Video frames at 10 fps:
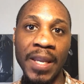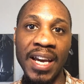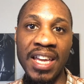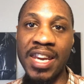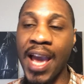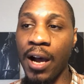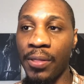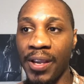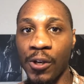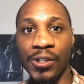And now
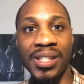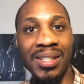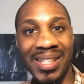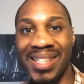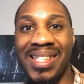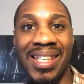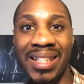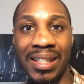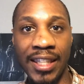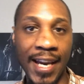there's
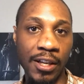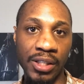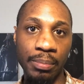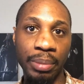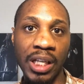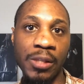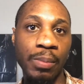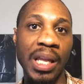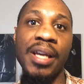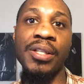sixteen thousand plus
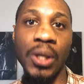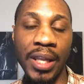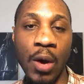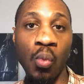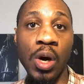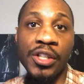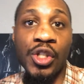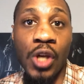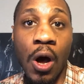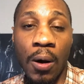plays on that one
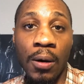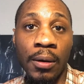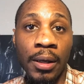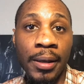song,